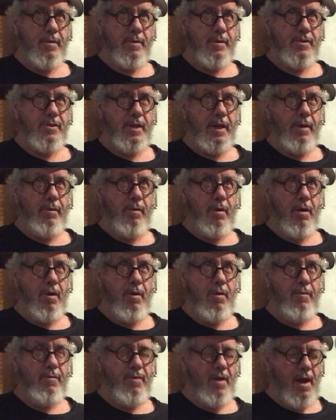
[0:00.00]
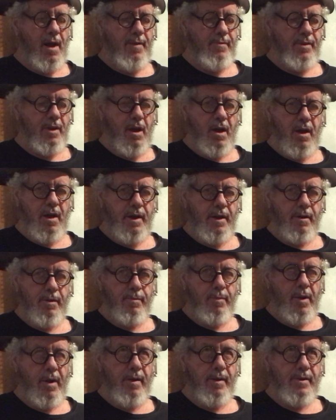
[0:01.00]
or
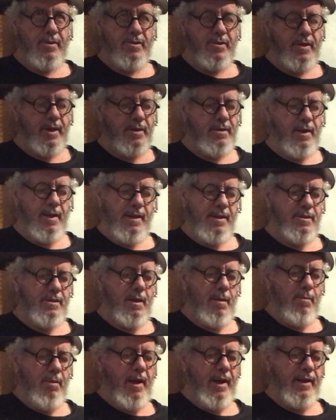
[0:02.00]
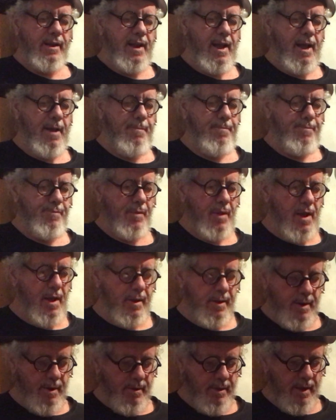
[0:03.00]
0.6, something like that. No,
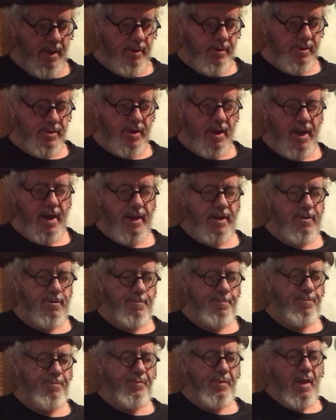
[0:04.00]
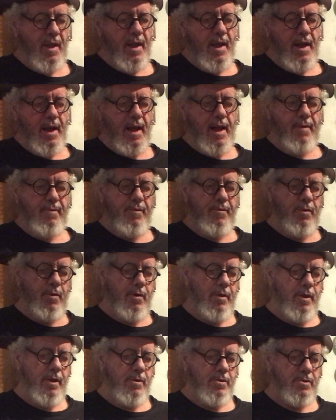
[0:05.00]
they're the other size. I have a few
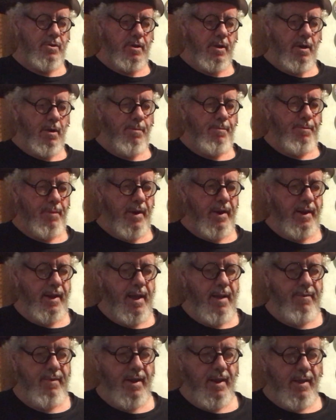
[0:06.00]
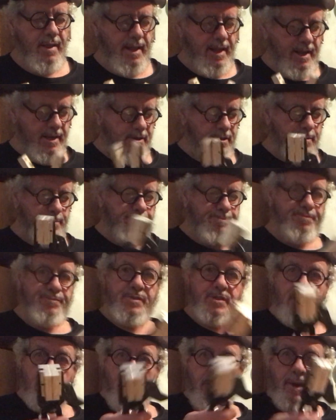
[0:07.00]
of those still, but I didn't have any of these.
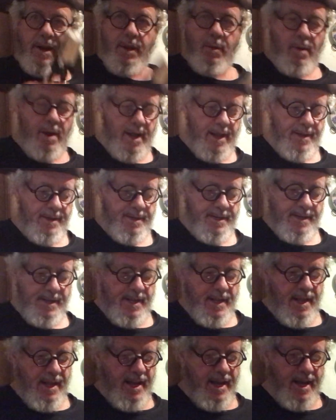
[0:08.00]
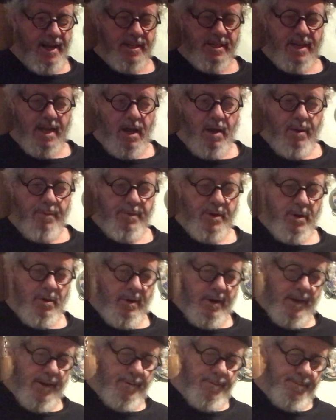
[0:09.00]
So anyway, that's how I'm
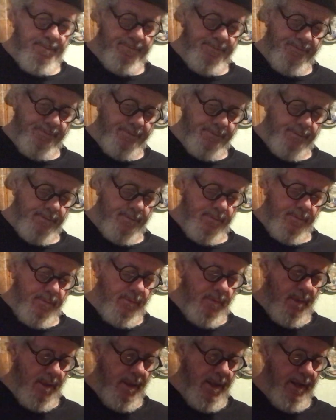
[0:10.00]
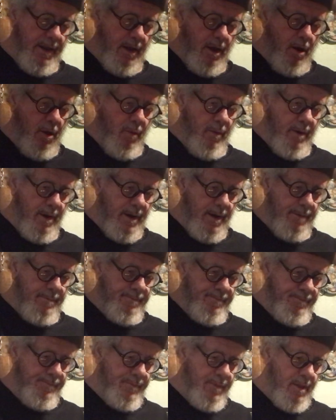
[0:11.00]
doing it. And I'll
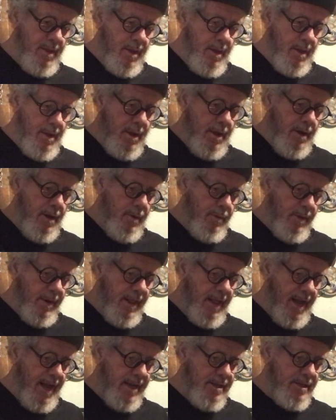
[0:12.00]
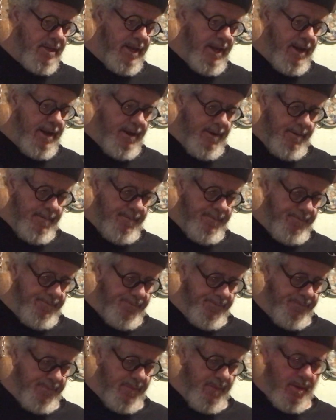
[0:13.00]
relax here,
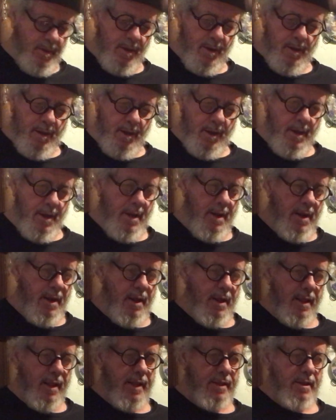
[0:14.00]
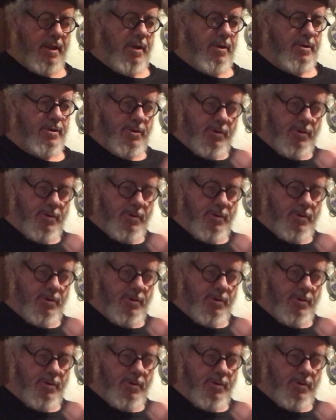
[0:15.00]
let those